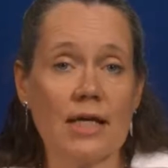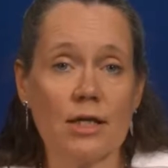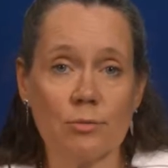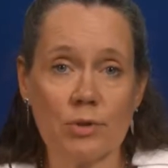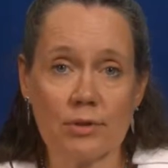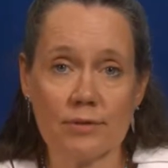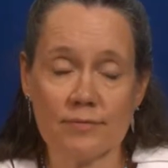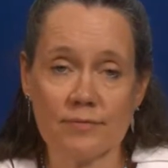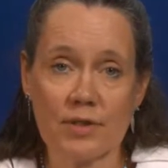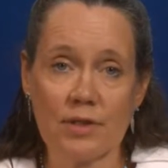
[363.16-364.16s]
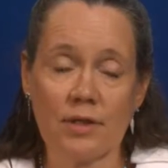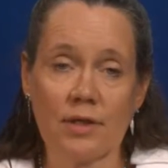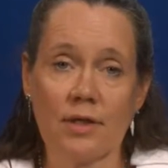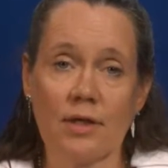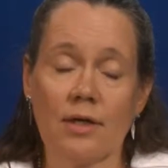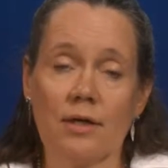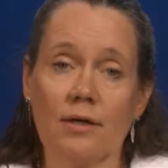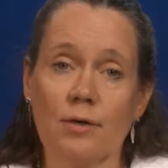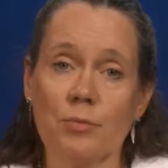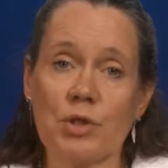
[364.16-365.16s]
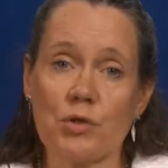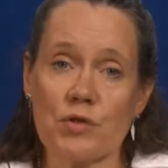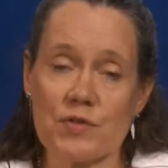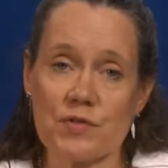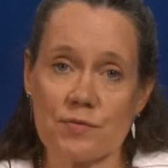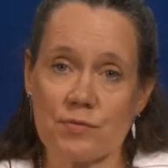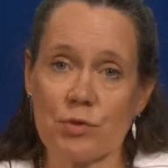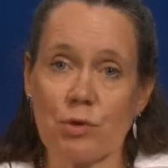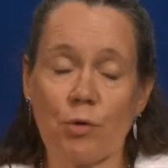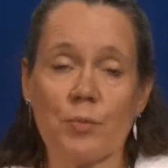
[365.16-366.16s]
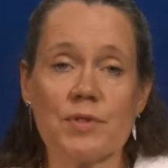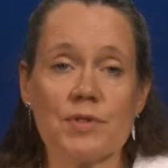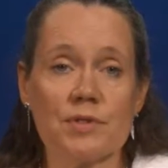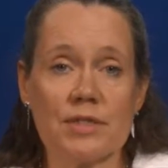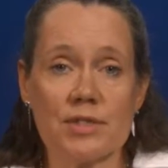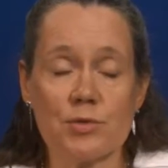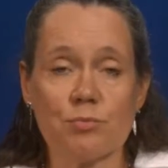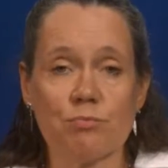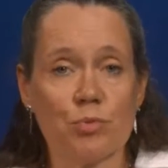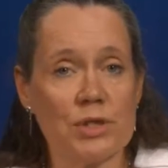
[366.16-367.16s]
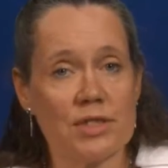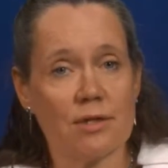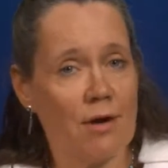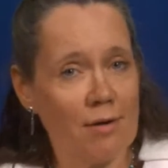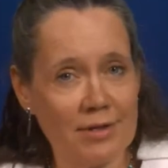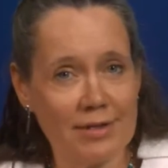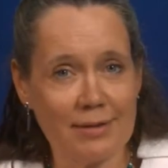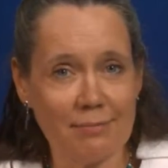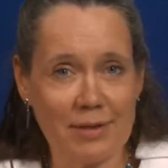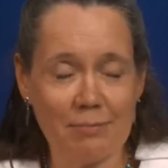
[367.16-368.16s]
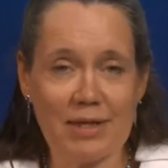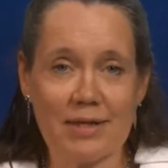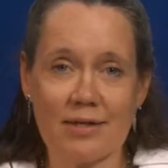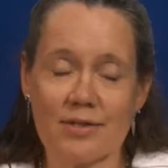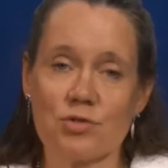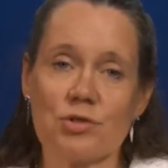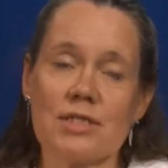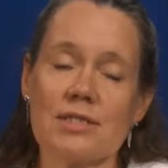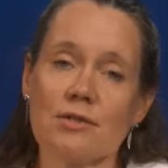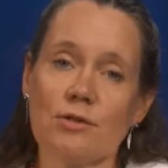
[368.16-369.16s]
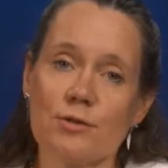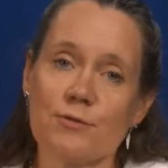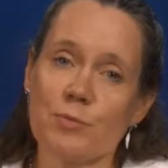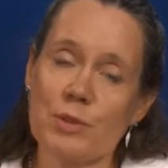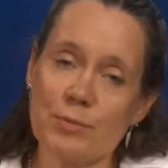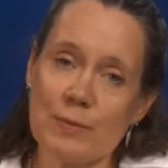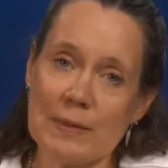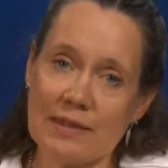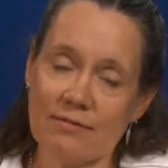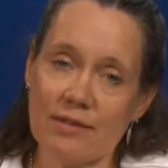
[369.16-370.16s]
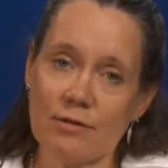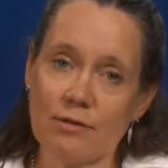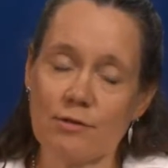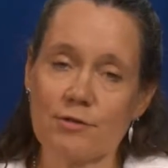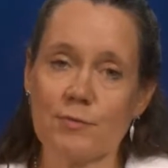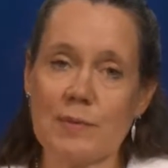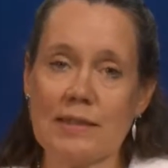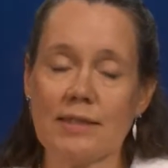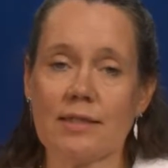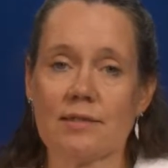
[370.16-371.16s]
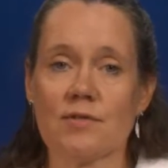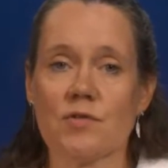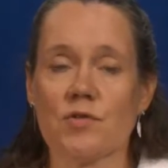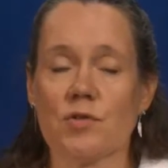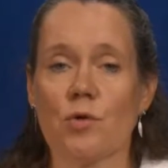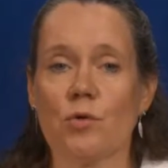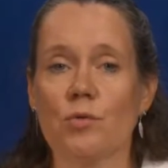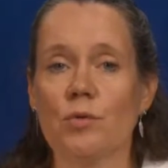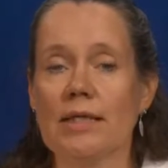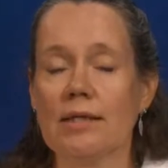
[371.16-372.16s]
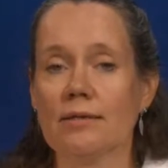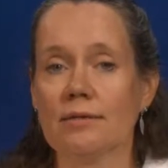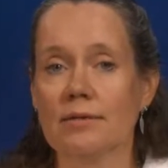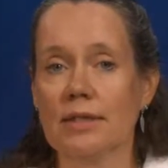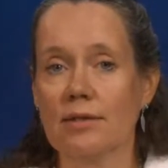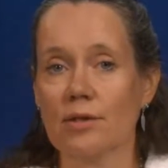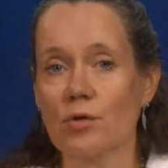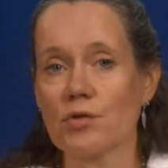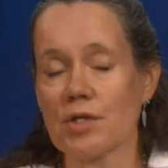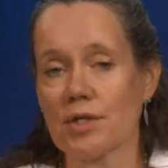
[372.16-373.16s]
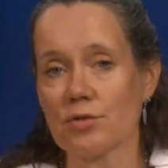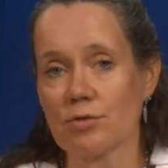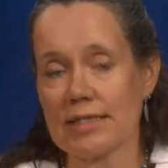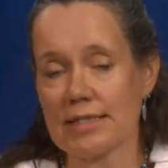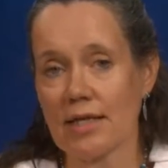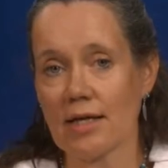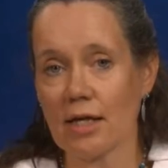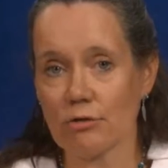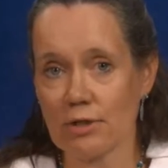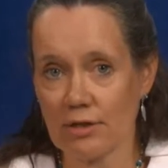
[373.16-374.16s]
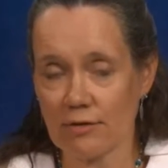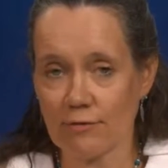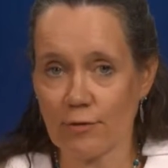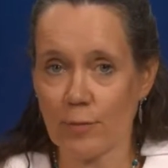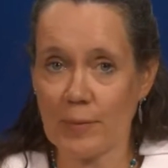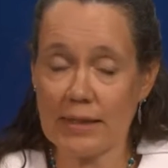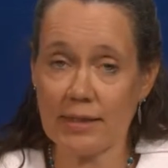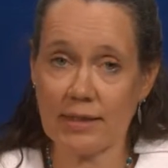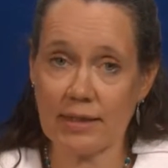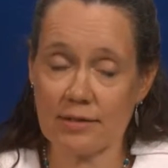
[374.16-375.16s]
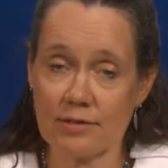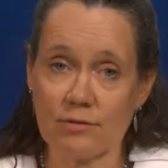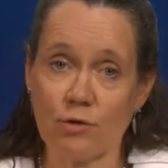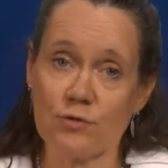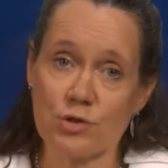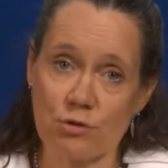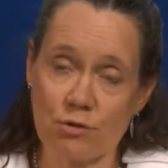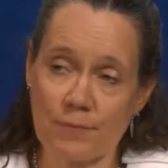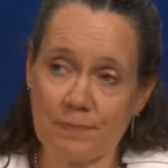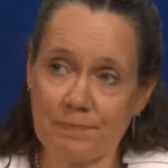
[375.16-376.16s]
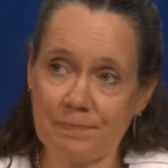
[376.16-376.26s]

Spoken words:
available because Europe is pretty crowded in many countries, a lot of people living, a lot of buildings. So in those countries they are looking for building it offshore.